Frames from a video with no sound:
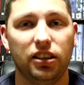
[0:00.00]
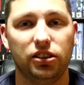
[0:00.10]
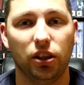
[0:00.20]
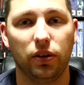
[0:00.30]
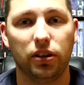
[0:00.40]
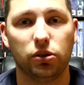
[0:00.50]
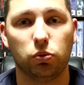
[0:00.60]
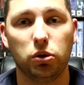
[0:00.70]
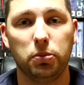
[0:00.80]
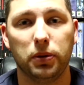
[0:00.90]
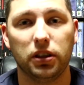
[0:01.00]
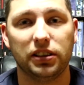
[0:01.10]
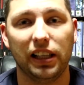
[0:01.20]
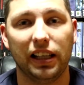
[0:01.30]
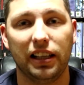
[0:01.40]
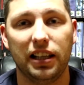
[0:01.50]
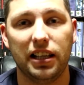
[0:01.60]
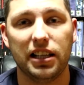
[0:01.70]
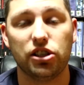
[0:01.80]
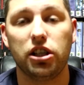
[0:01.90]
So there's rumors that
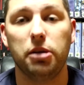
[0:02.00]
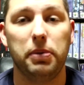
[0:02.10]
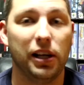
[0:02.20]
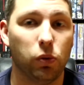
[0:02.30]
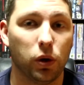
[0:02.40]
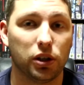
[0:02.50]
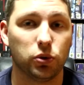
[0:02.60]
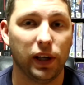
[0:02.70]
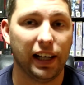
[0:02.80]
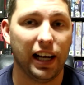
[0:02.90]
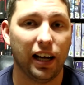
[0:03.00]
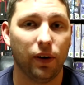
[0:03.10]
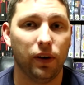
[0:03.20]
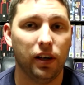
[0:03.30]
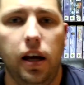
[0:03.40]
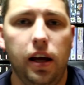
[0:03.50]
this could be in works right now.